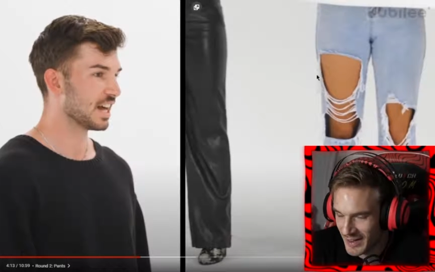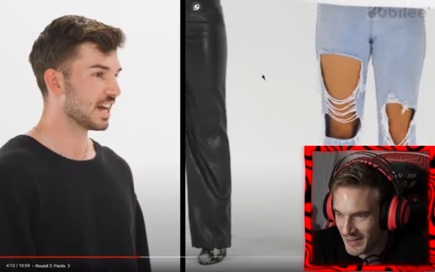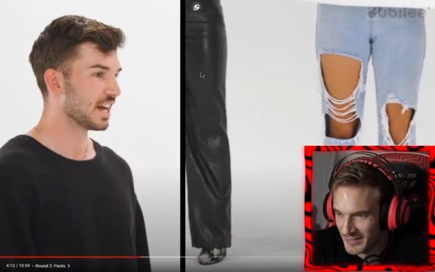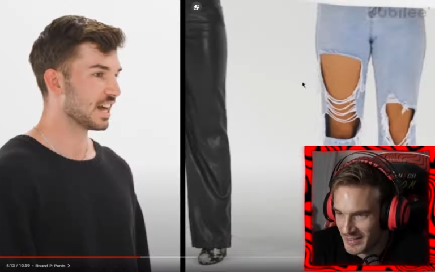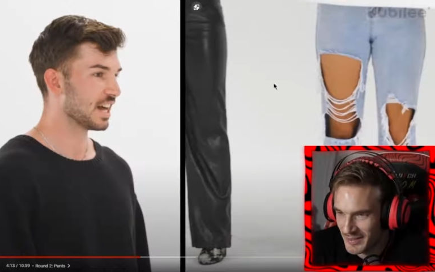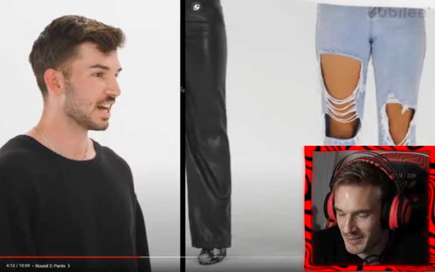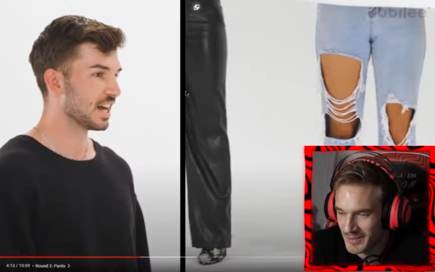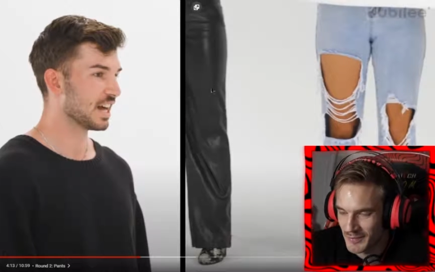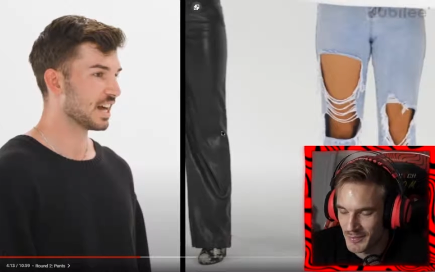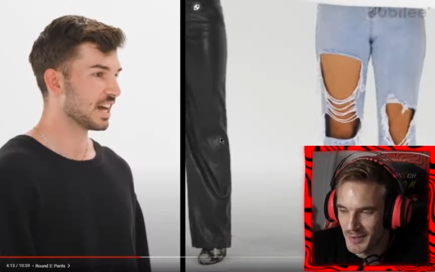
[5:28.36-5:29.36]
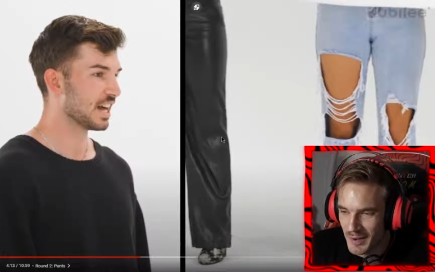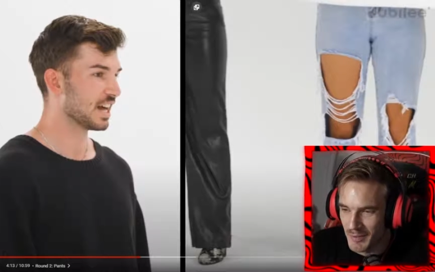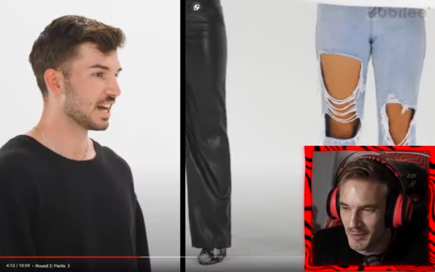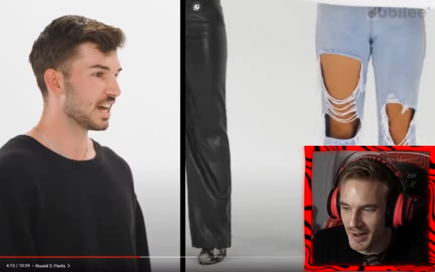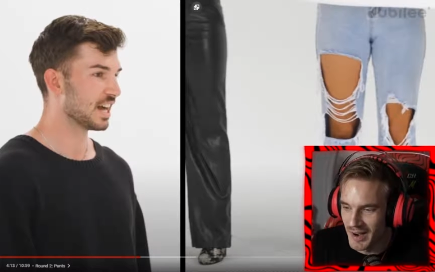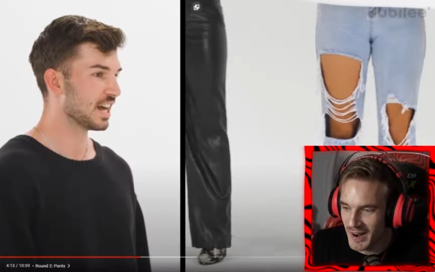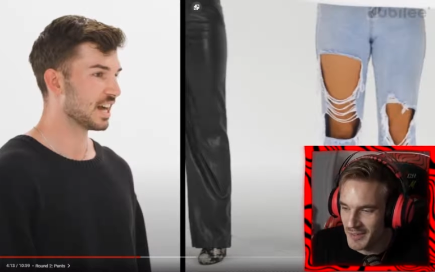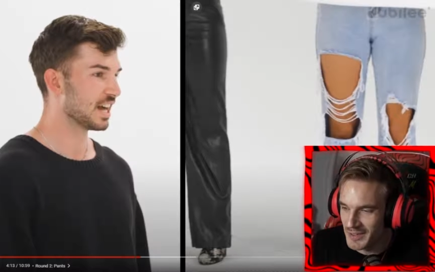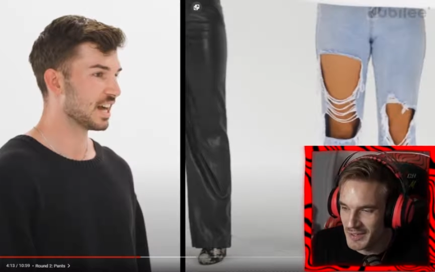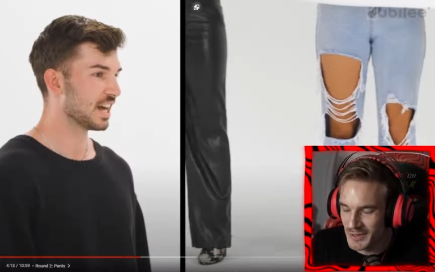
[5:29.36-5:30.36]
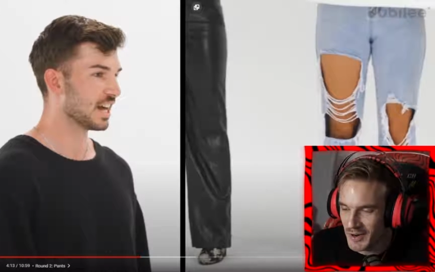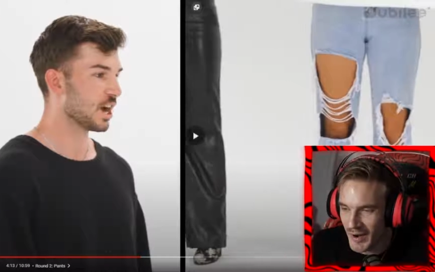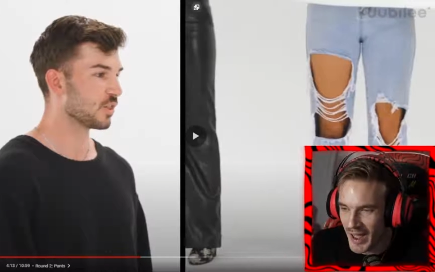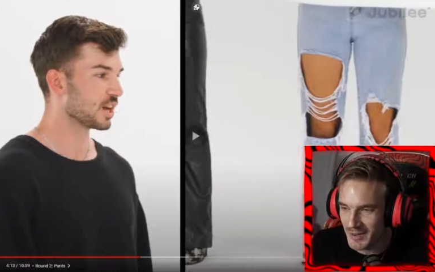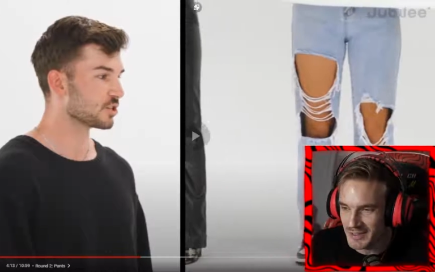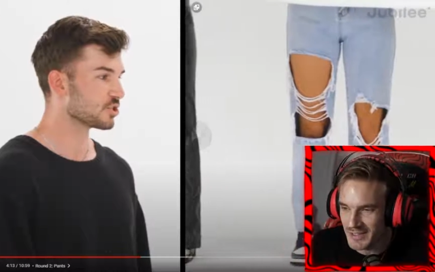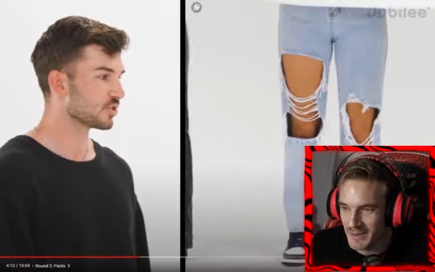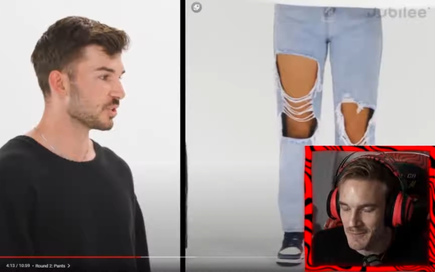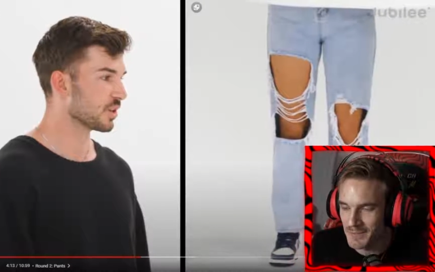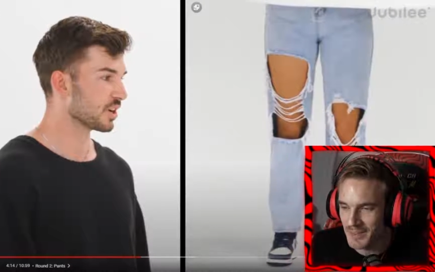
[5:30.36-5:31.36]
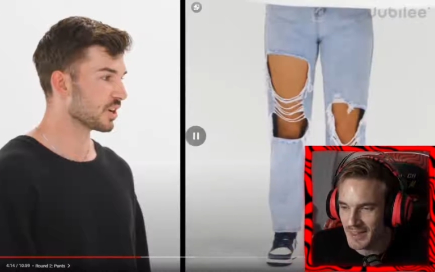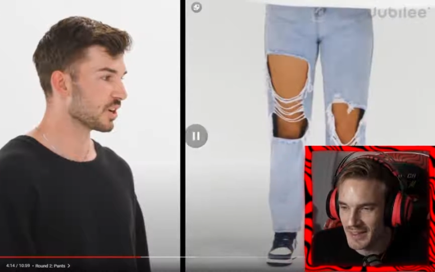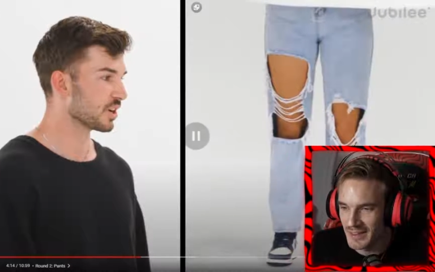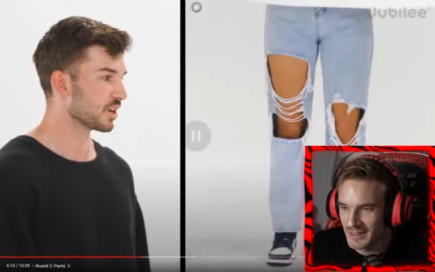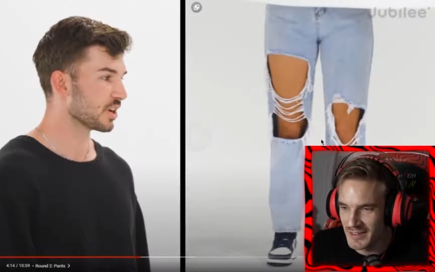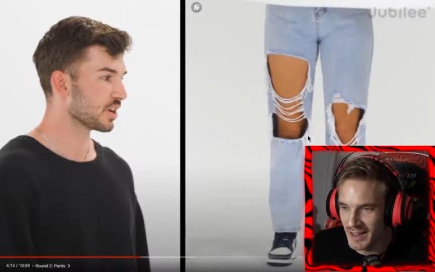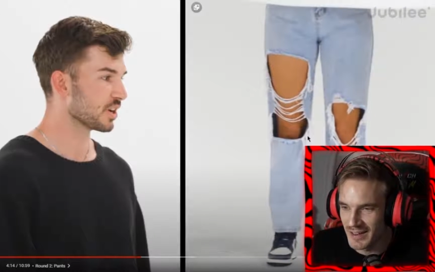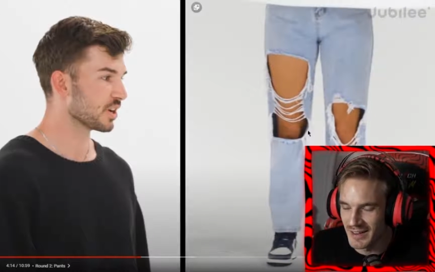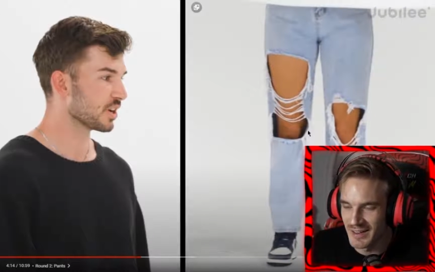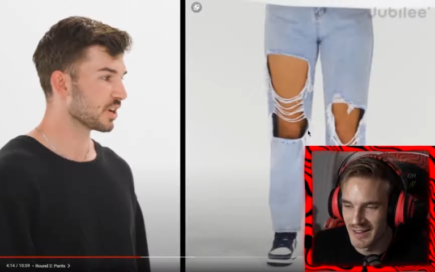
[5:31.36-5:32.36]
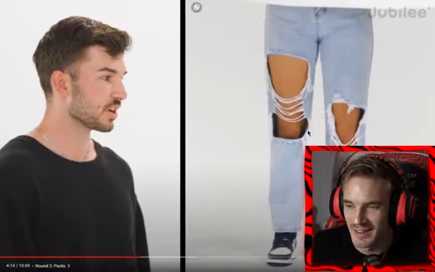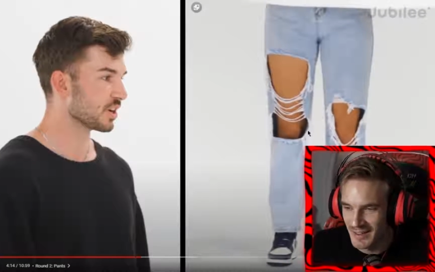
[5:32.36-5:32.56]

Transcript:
Speaker 1: Left number one and number two, you're out. A lot of streetwear. You're done.